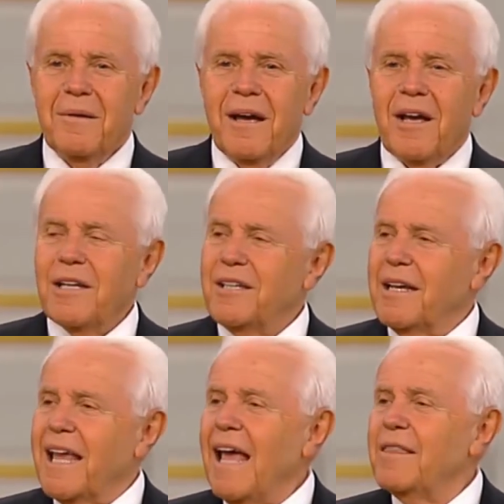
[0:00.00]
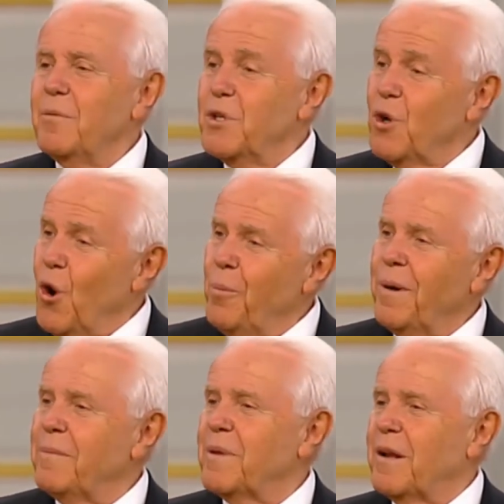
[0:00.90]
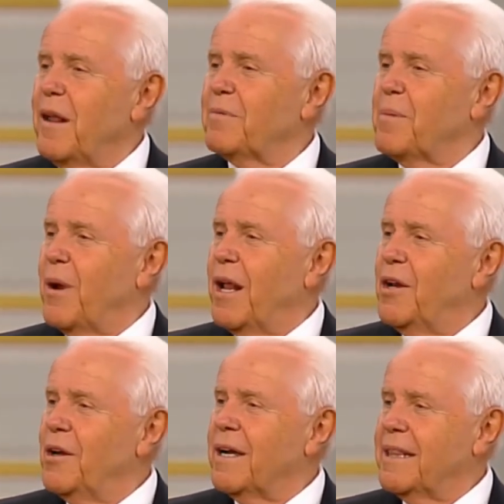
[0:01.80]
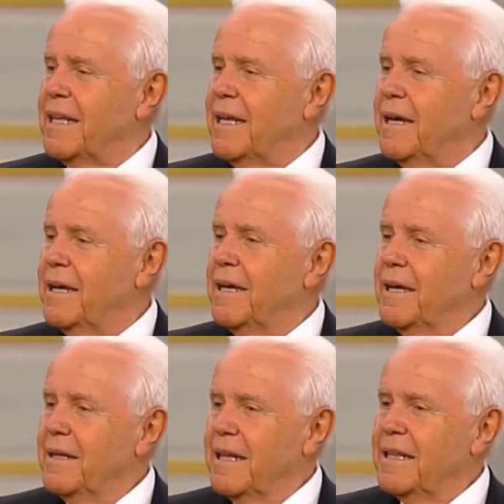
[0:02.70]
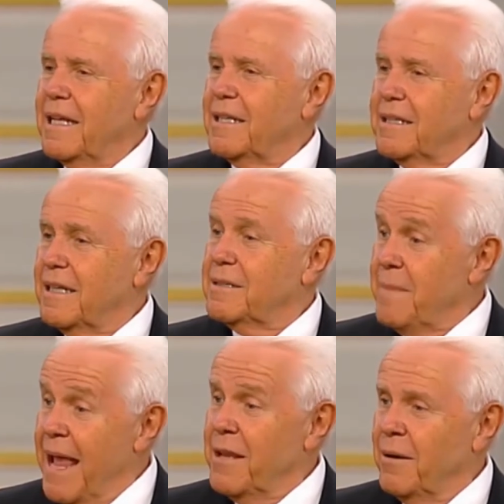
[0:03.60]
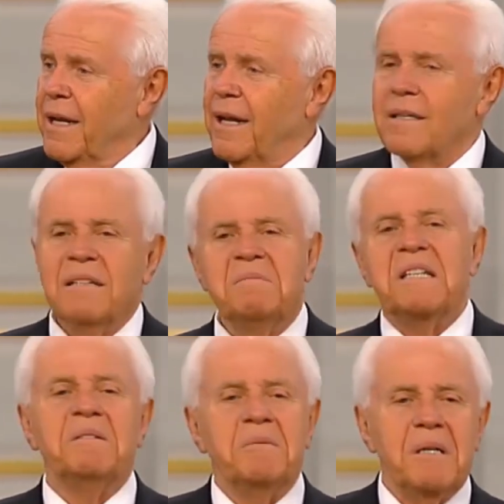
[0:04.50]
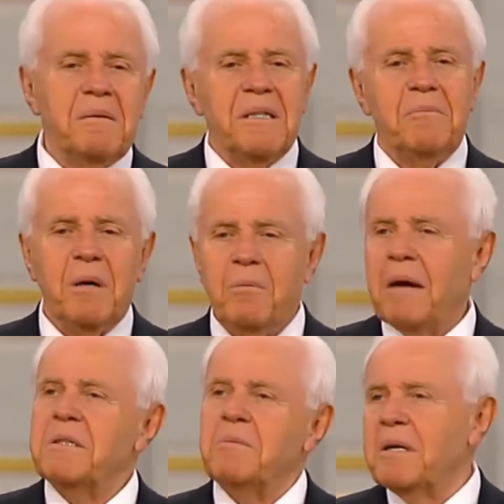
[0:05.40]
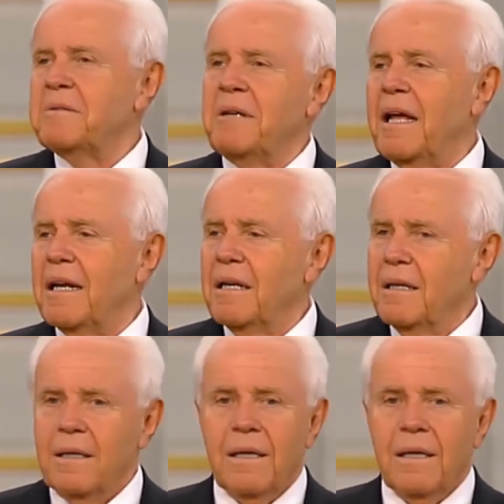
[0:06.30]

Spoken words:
I said, Kathy, would you open up the glove compartment and look at there's a manual in there. Tell me, why would you want to do that?